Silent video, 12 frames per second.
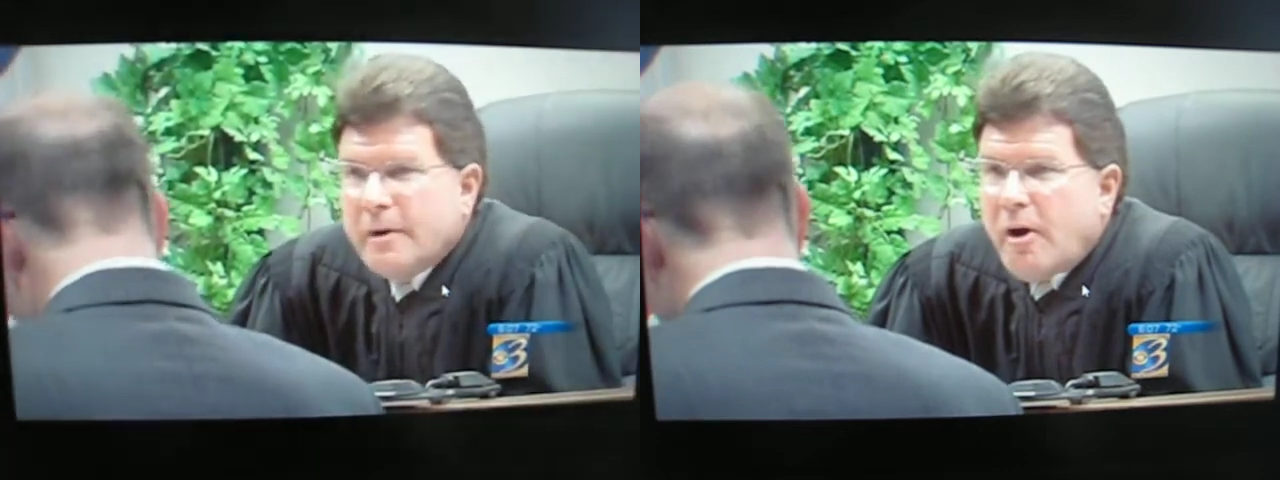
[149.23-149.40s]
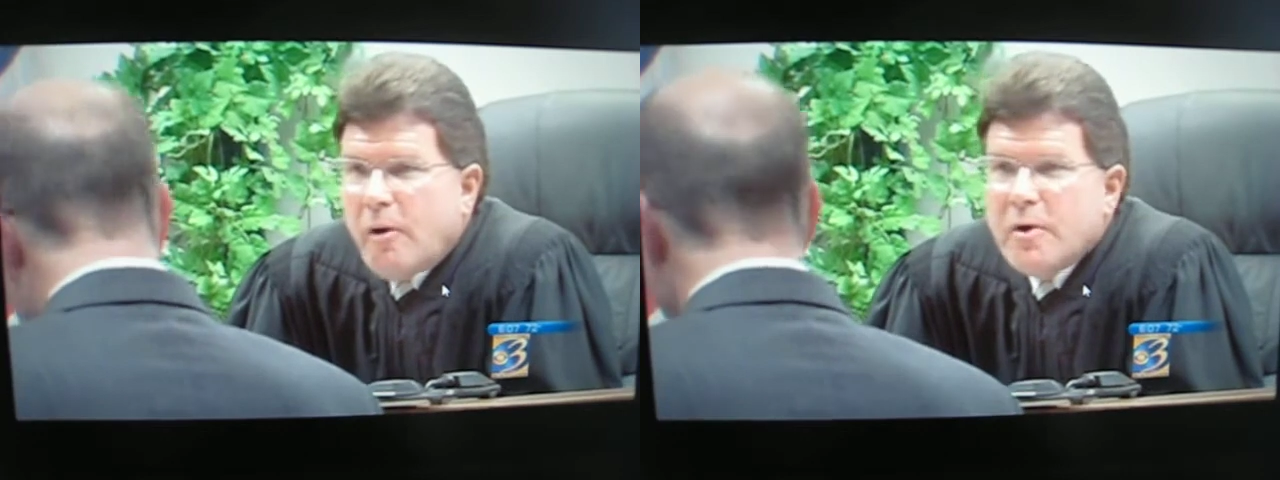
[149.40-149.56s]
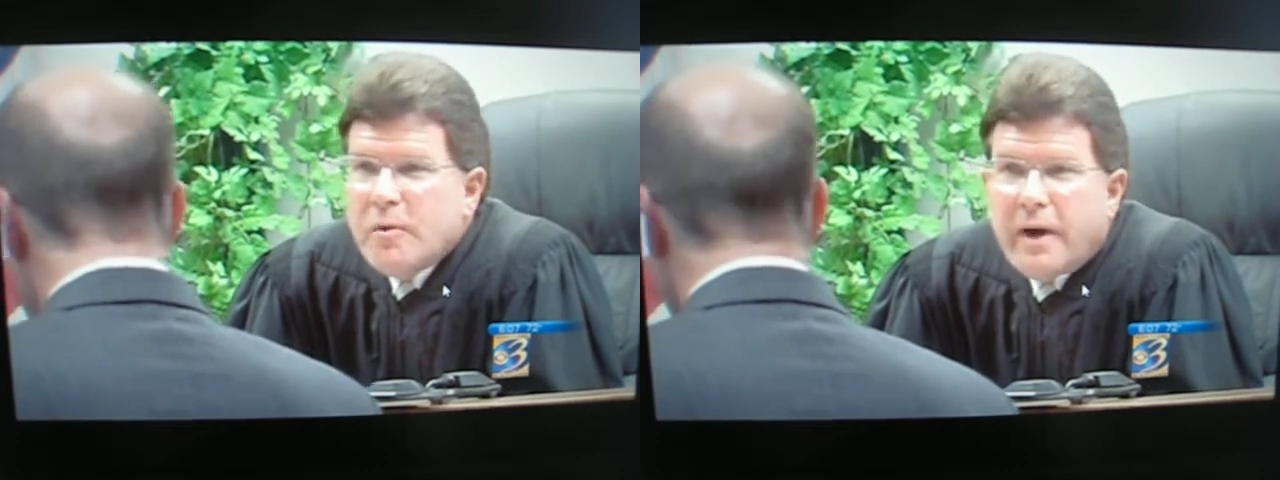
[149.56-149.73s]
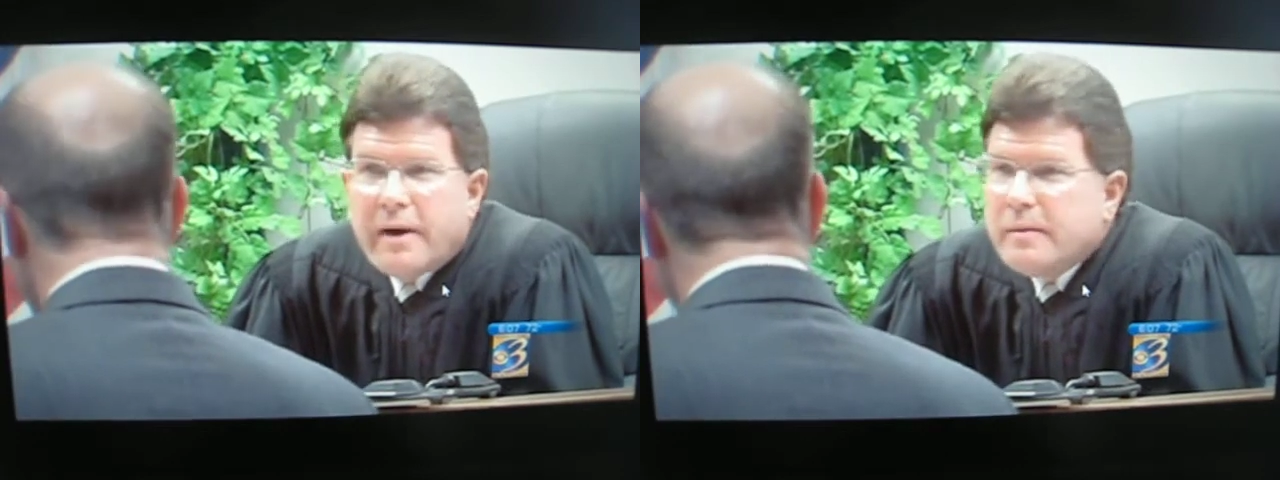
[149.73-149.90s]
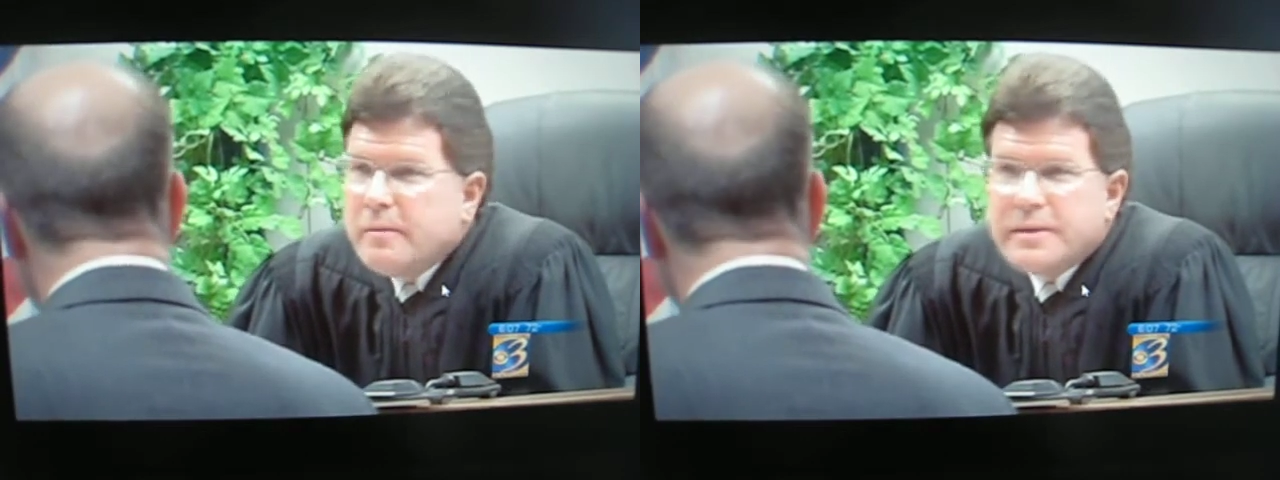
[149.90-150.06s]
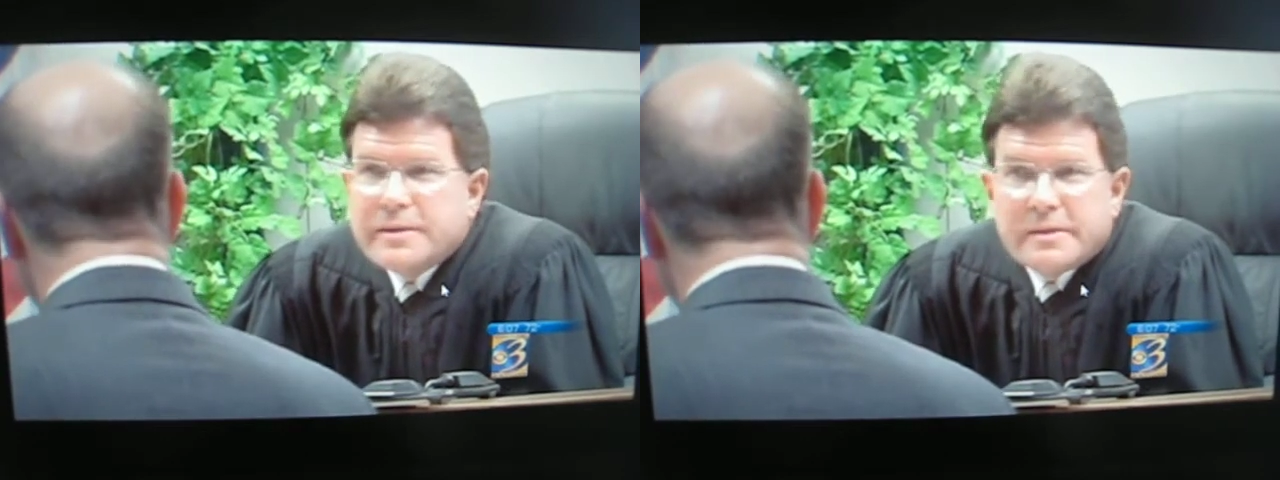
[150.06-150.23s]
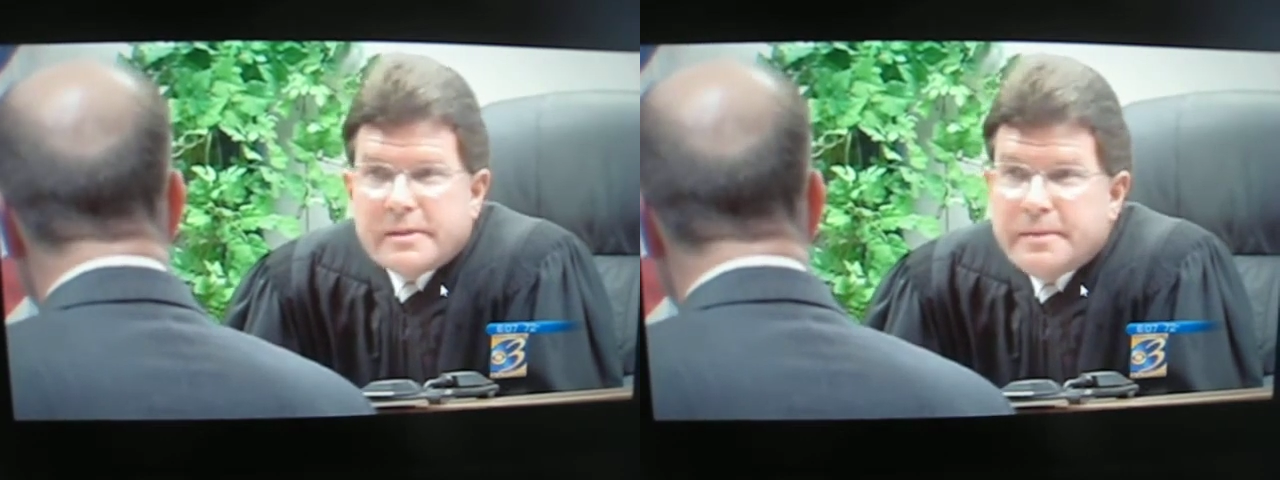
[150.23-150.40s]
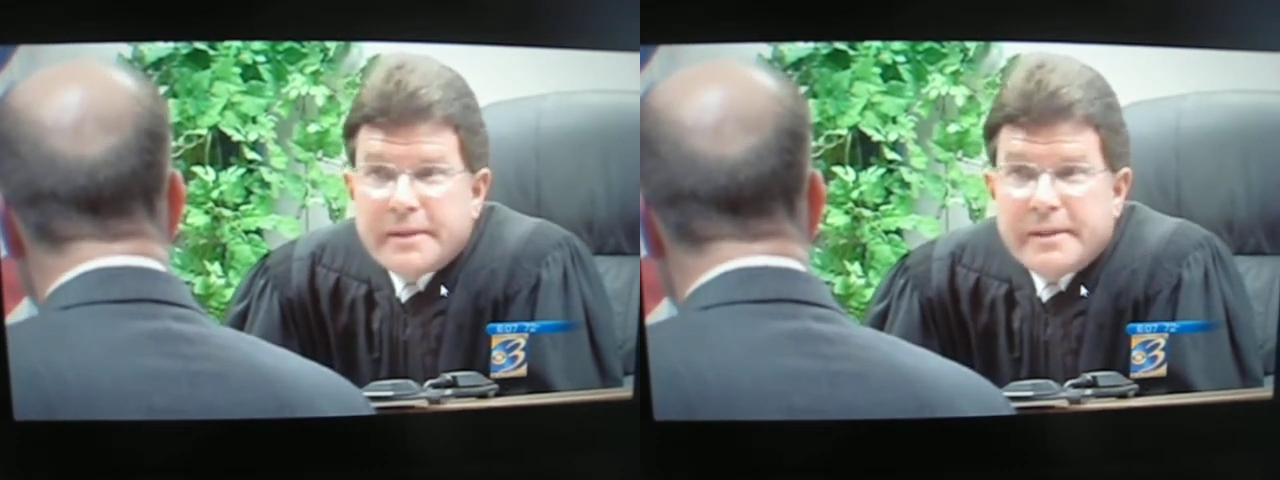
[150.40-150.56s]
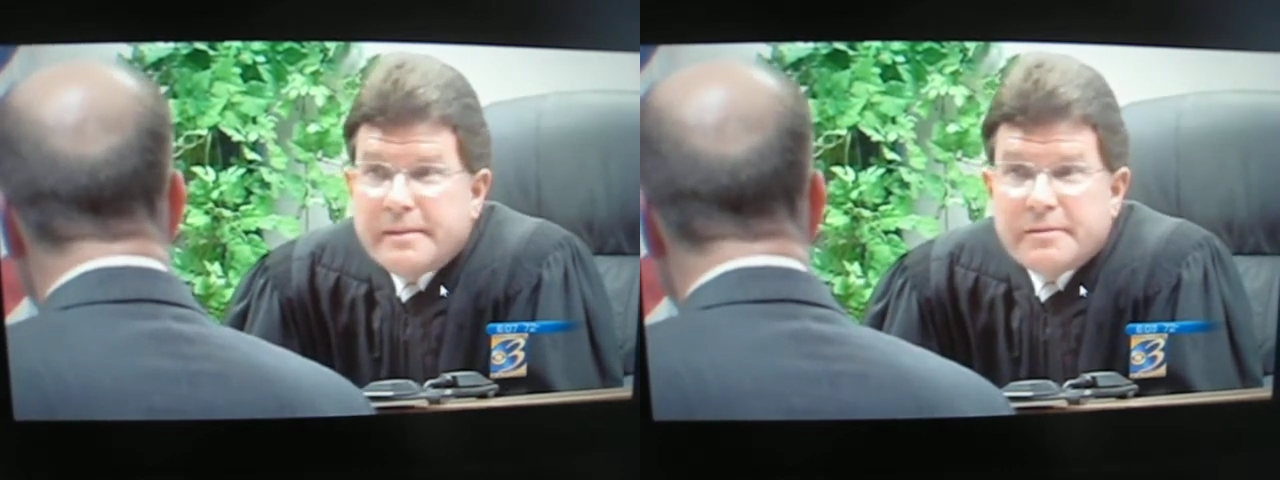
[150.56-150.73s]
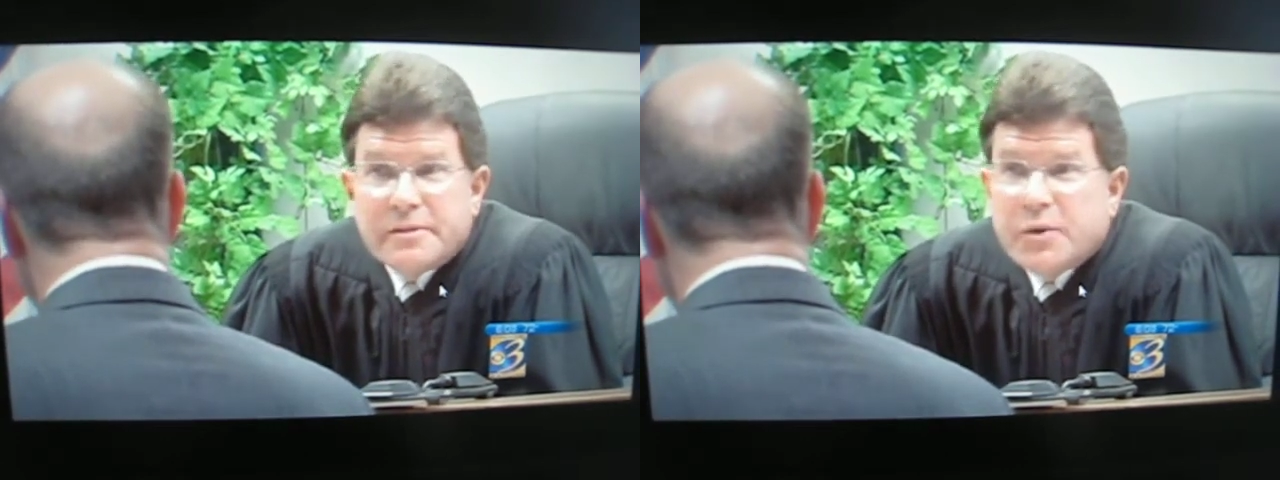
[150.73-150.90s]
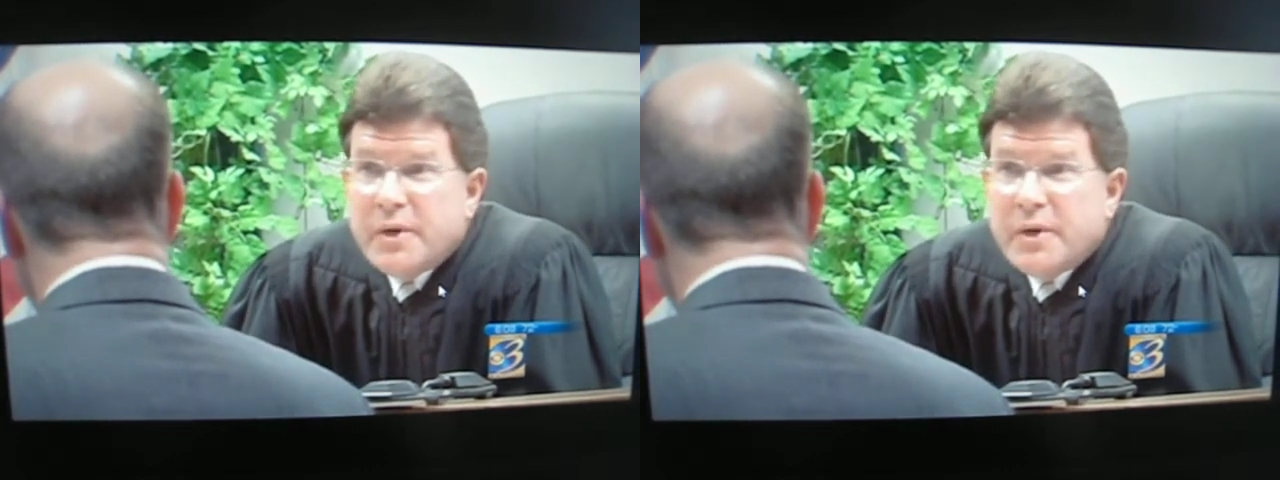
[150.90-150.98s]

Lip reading: all we wanted was to be